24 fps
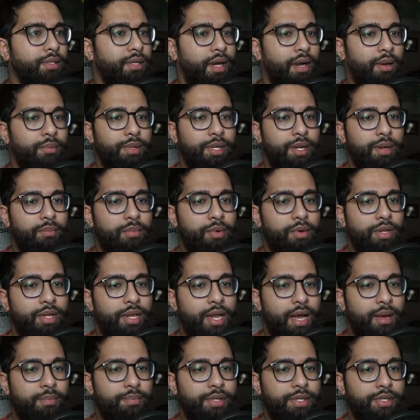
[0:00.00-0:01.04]
I mean, I'm more than
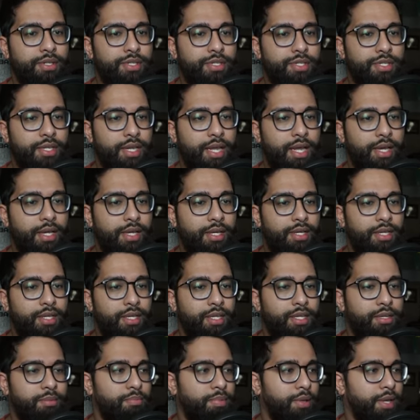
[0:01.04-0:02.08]
happy to just like
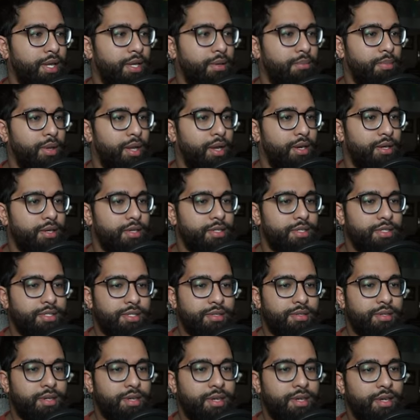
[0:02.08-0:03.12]
keep playing blockers
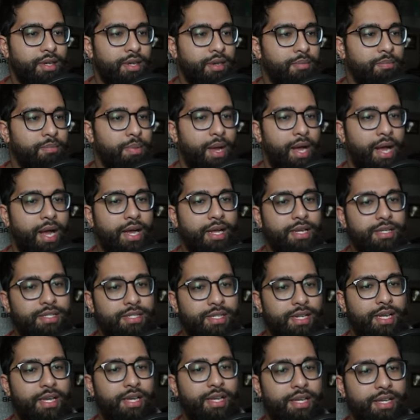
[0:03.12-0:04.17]
and and pass.
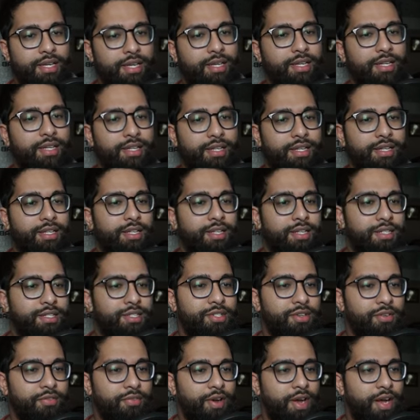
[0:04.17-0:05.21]
Like, it's
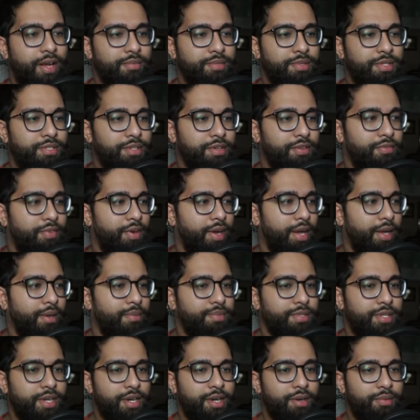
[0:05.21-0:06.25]
good vibes. It's good
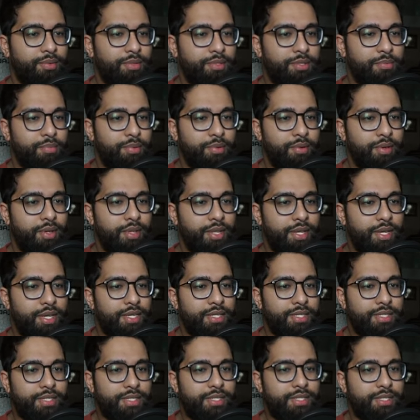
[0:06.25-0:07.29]
vibes. Uh, we'll deploy
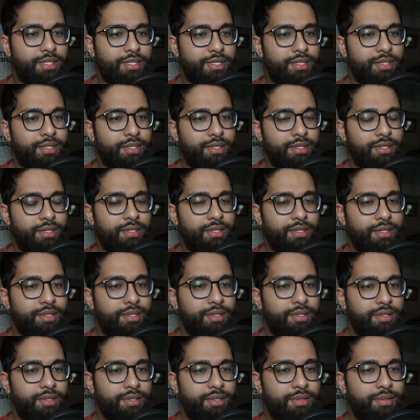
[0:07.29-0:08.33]
this.
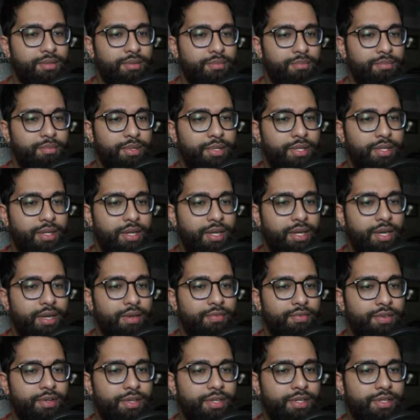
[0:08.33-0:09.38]

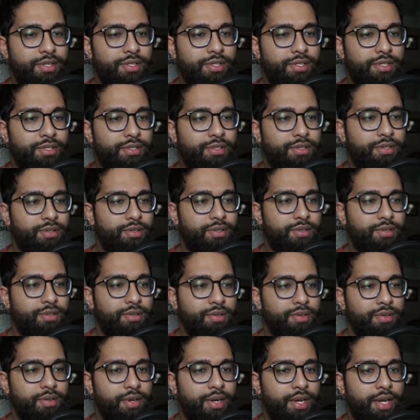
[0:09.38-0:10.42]
Pilaf is
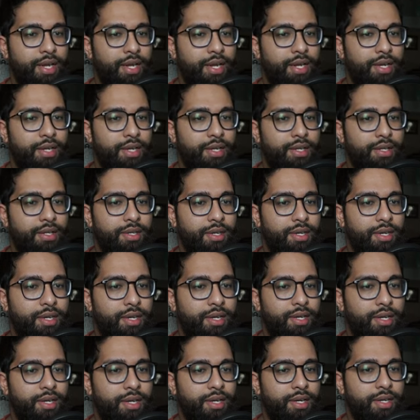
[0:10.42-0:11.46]
Great.
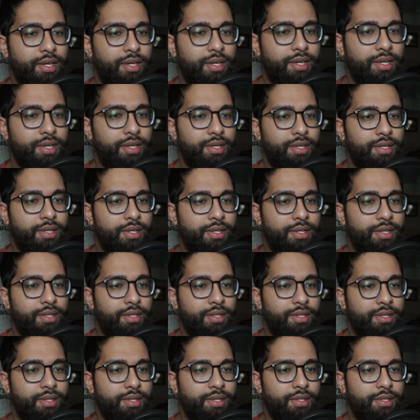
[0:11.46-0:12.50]
Uh,
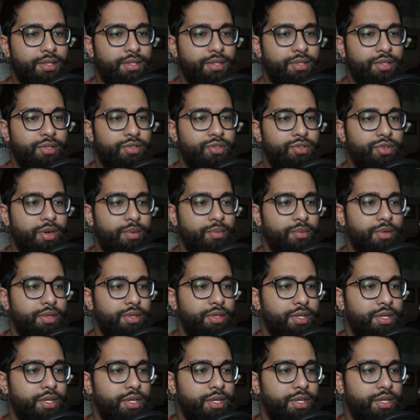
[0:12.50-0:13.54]
drop one of
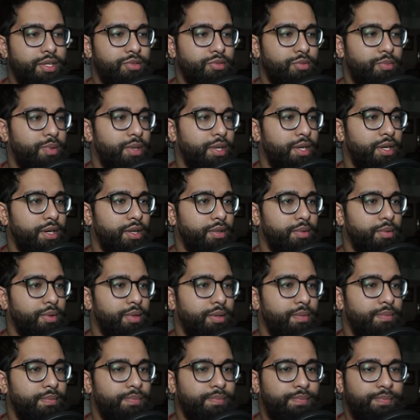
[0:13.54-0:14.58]
these. We'll play another one.